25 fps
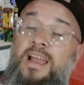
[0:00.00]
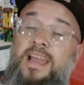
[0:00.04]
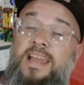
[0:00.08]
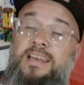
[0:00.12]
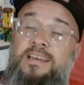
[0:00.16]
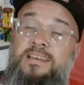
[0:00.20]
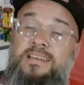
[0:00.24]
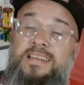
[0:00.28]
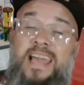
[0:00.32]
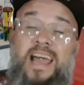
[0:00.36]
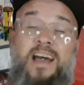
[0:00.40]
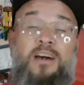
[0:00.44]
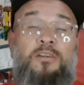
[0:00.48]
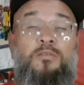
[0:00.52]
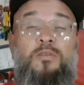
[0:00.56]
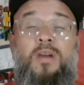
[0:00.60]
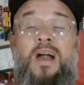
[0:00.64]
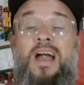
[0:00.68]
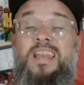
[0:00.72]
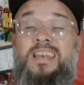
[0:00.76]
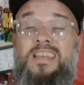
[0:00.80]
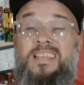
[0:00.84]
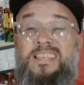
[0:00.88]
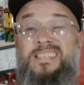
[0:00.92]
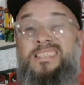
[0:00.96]
and
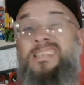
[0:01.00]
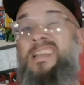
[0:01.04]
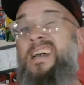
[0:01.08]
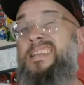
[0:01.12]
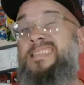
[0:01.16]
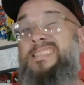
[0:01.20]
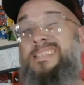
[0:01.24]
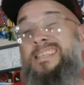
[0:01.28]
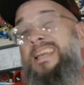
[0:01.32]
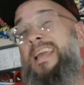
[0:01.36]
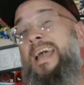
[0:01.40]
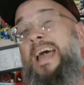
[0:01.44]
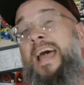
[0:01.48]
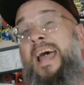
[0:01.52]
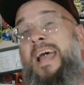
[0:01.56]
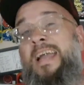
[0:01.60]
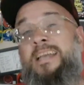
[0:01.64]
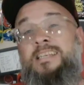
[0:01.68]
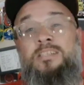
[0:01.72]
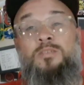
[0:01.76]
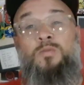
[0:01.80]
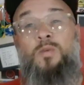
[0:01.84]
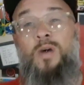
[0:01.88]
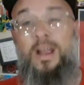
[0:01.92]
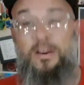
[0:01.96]
downright disgusting
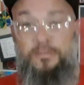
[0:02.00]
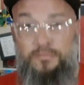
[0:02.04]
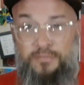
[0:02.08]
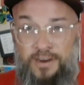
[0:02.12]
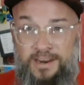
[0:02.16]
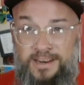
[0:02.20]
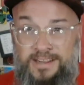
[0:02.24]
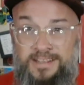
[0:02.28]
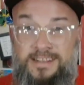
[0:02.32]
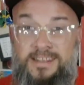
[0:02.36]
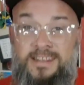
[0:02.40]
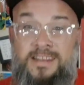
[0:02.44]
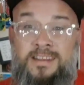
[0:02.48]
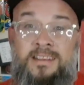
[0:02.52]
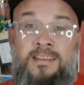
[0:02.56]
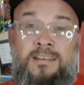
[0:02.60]
acts, quite frankly.